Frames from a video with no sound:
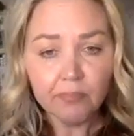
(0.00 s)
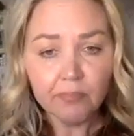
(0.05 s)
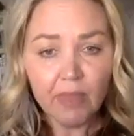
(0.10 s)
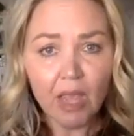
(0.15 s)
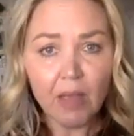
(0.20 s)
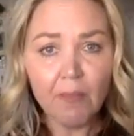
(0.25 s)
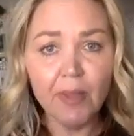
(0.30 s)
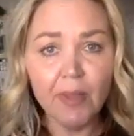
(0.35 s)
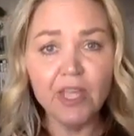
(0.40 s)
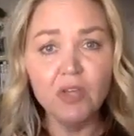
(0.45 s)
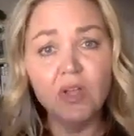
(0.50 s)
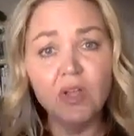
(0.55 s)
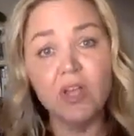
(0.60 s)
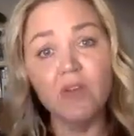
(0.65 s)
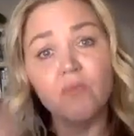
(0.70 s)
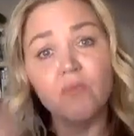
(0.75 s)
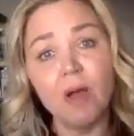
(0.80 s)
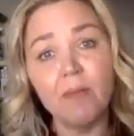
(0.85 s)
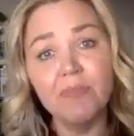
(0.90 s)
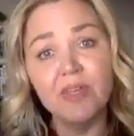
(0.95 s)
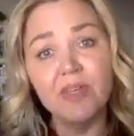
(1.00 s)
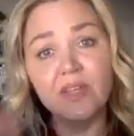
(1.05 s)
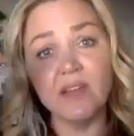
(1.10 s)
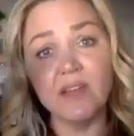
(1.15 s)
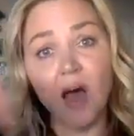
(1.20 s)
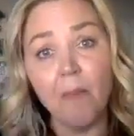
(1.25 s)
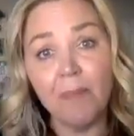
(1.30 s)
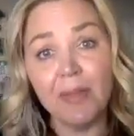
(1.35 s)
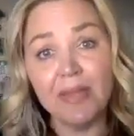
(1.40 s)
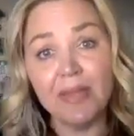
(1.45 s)
But you can rub this
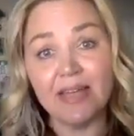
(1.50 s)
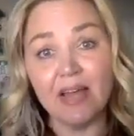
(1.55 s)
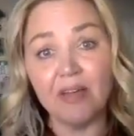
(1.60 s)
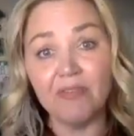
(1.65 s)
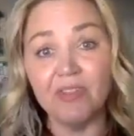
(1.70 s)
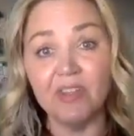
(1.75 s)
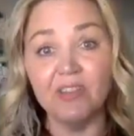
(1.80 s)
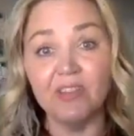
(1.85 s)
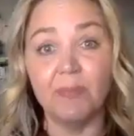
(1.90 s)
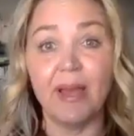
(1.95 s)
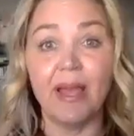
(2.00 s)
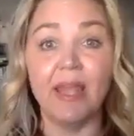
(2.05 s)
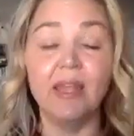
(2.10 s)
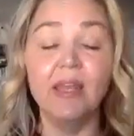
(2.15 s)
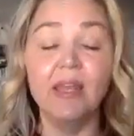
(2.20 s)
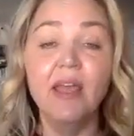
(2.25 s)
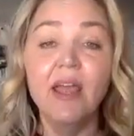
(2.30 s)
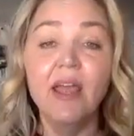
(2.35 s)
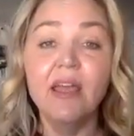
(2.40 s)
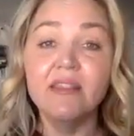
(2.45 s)
up and down the spine.